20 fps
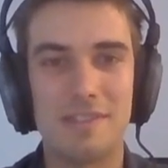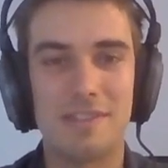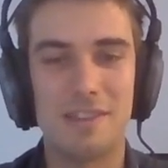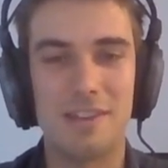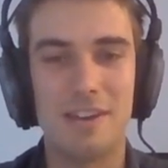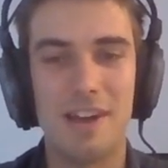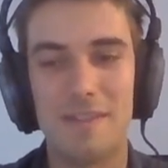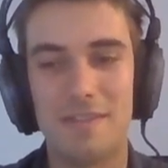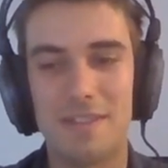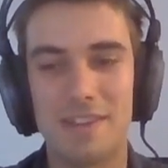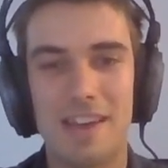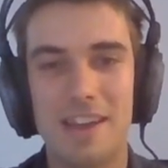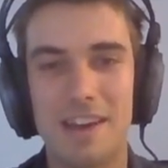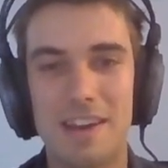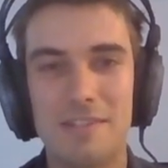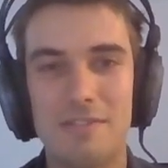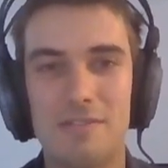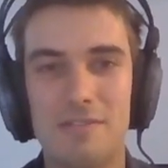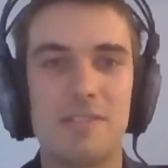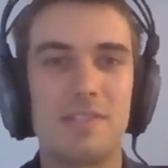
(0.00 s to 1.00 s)
having that
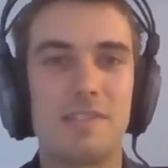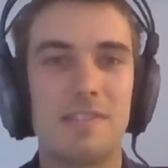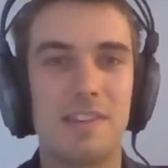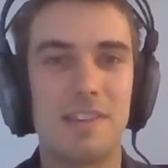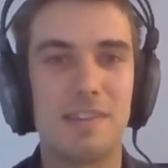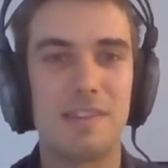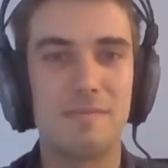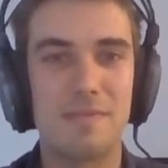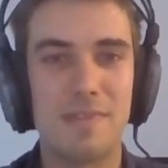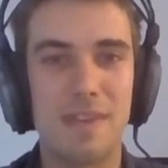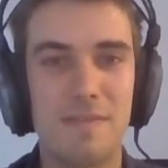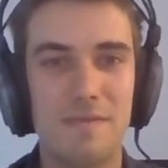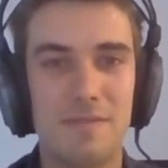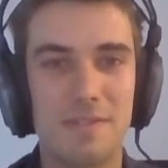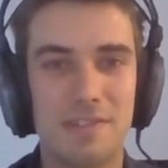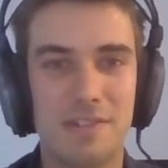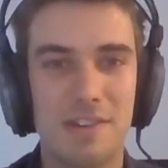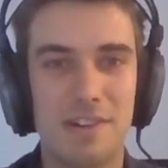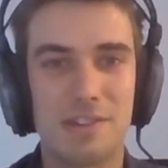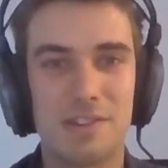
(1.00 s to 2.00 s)
interest in
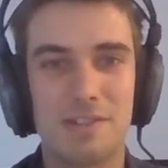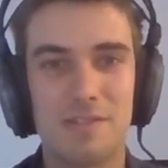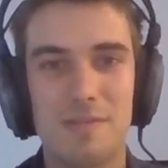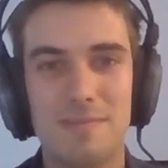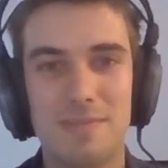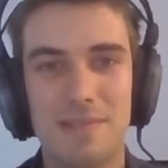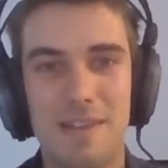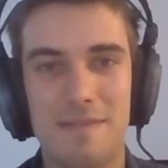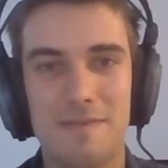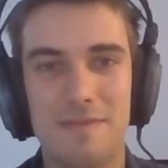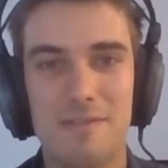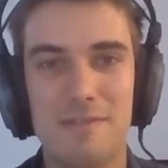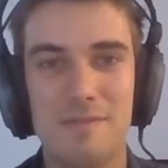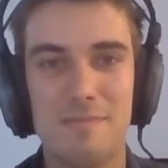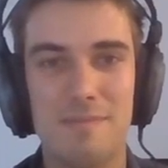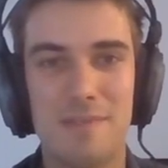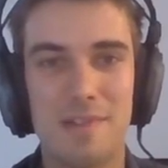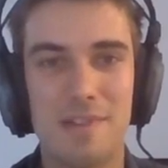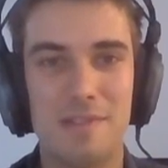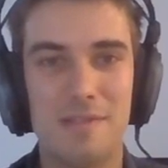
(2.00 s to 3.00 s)
infrastructure and
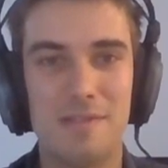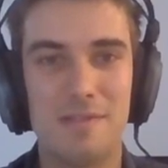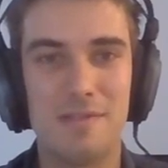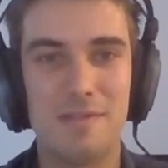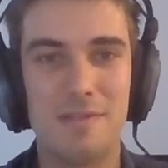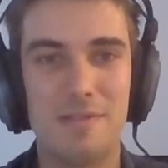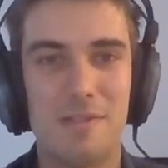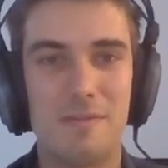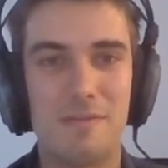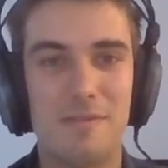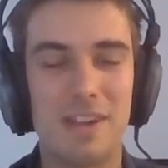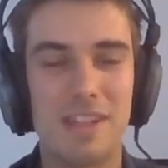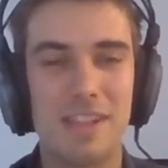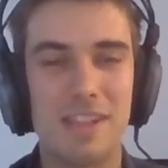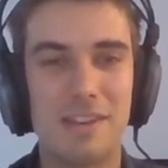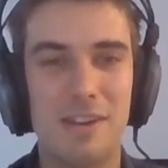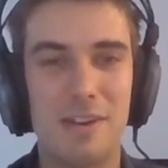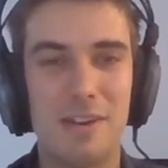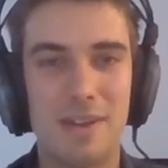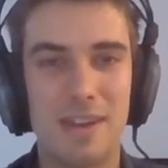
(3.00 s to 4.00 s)
platform, but not
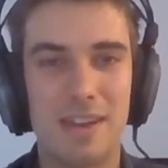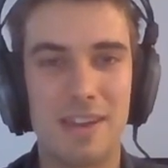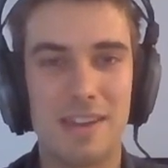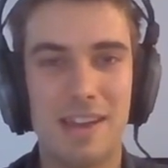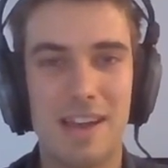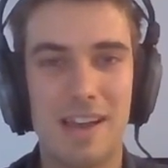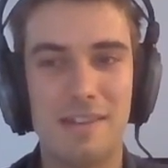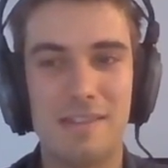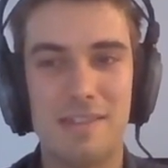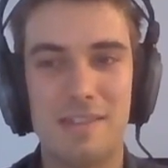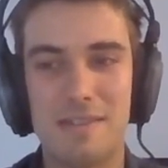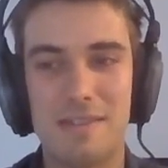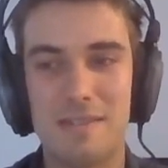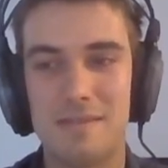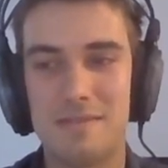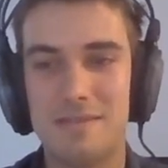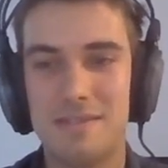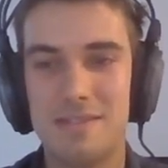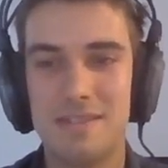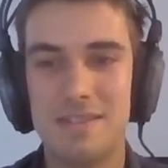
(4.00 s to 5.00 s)
really knowing how
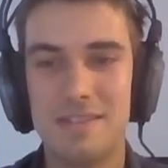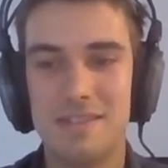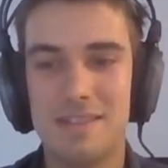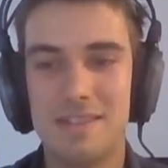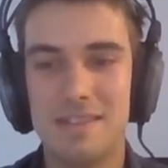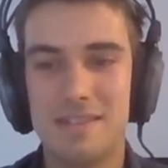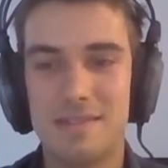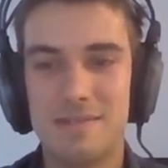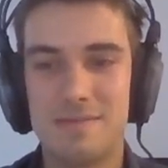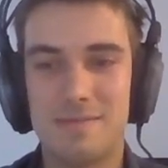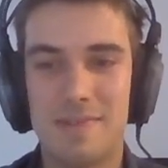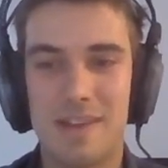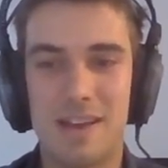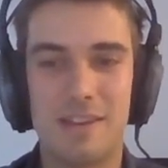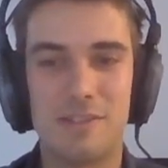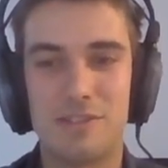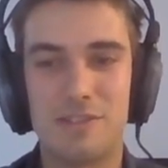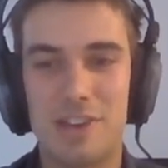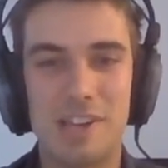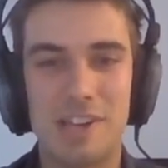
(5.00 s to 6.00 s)

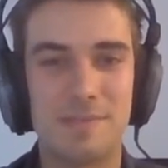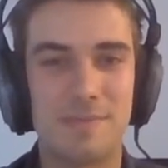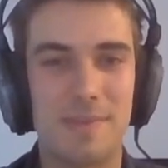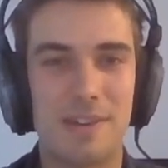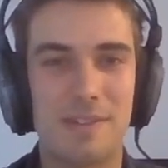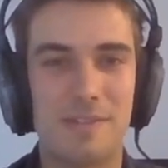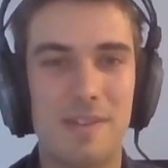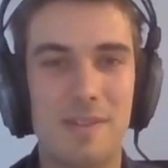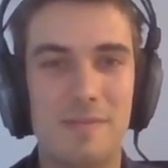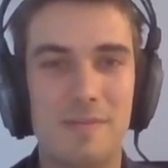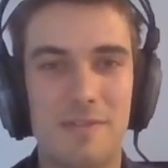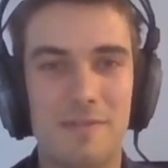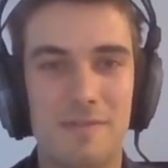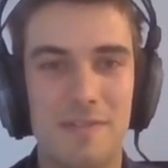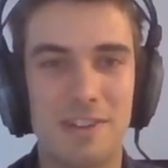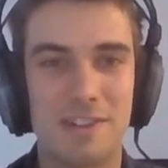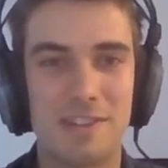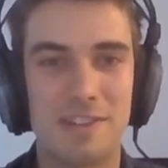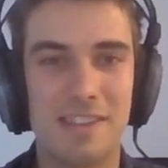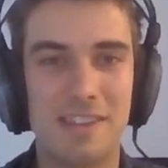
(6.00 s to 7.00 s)
to change my career
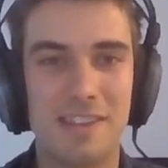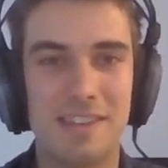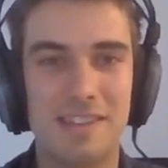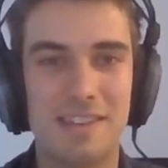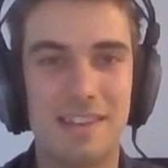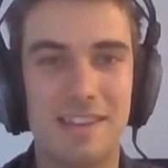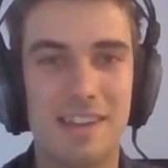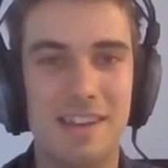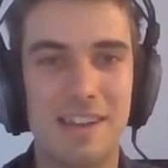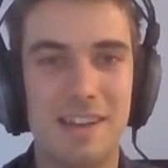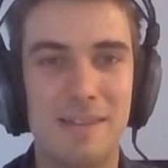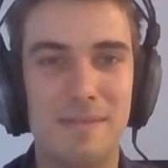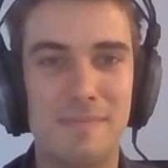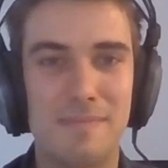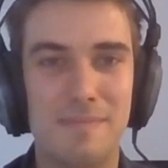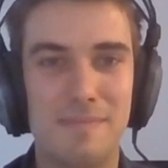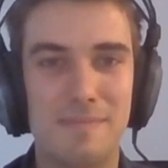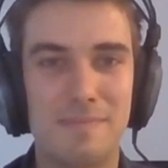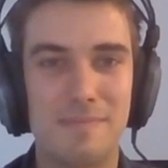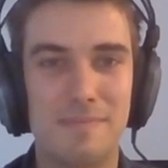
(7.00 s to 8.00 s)
professionally.
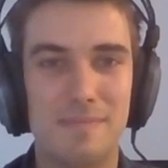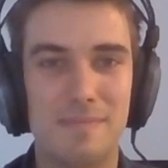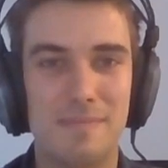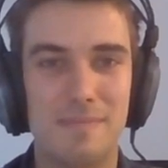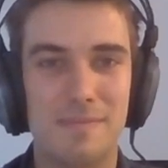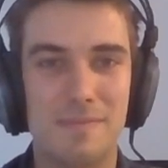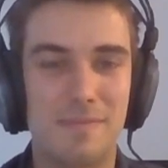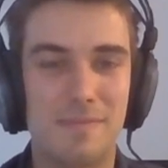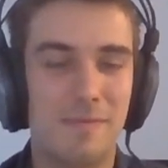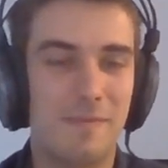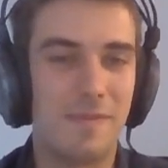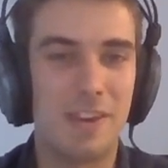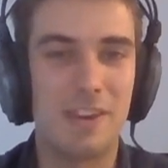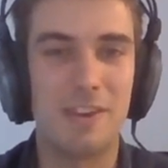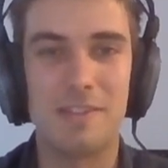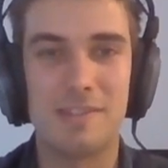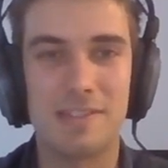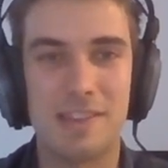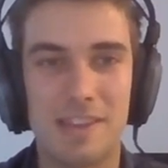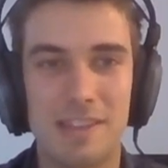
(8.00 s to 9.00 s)

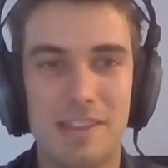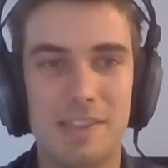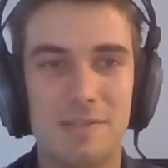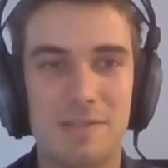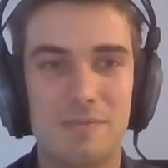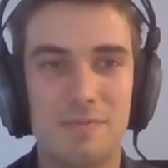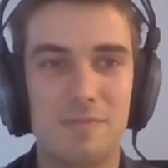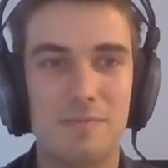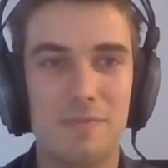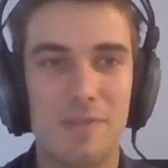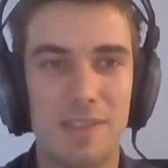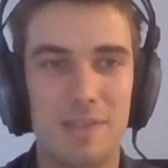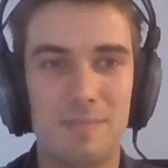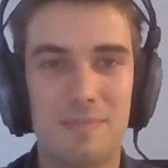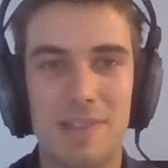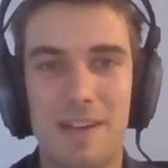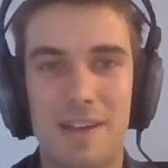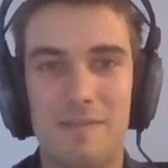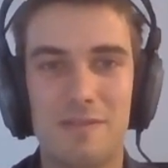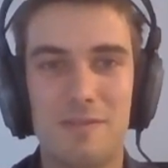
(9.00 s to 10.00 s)
Videos like this with
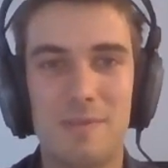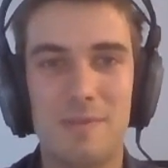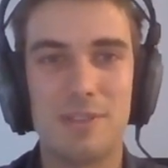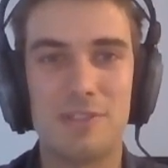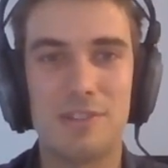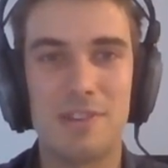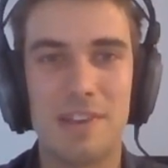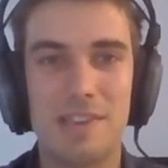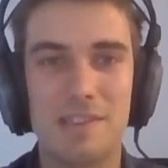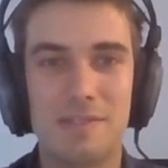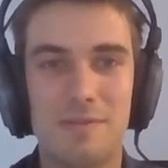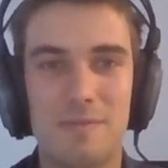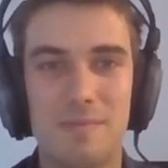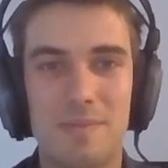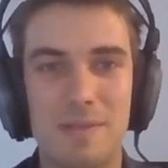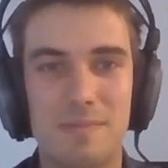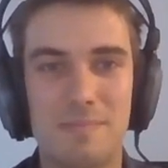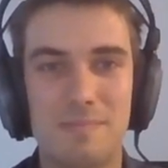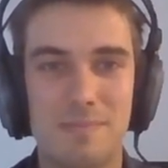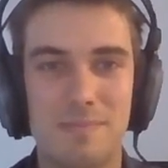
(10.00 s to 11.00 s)
platform engineers would
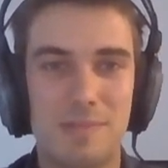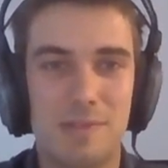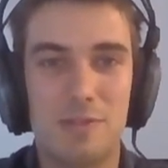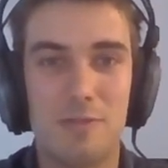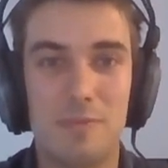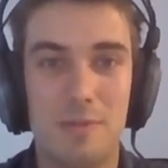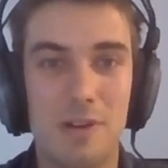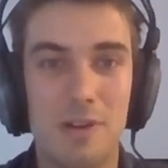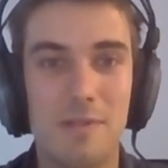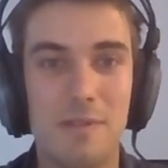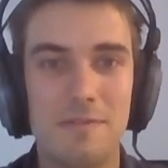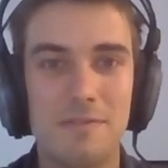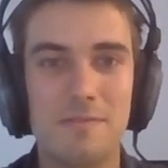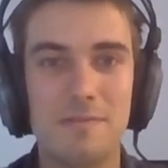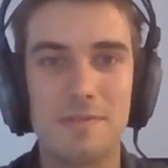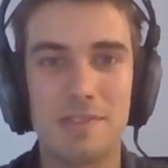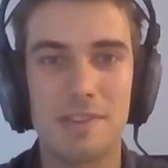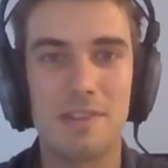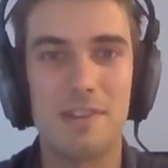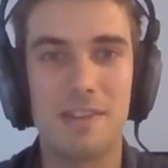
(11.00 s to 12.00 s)
be super helpful.
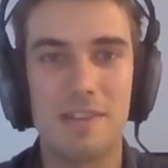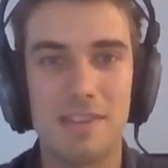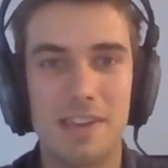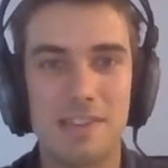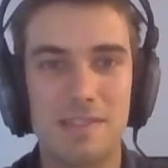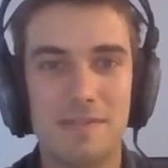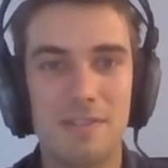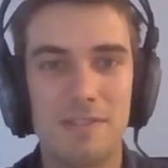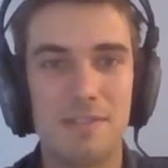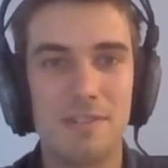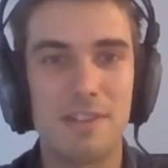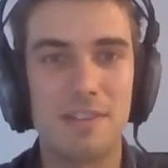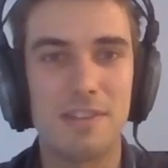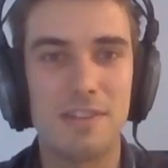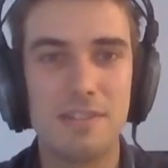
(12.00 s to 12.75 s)
So no, thanks for doing it.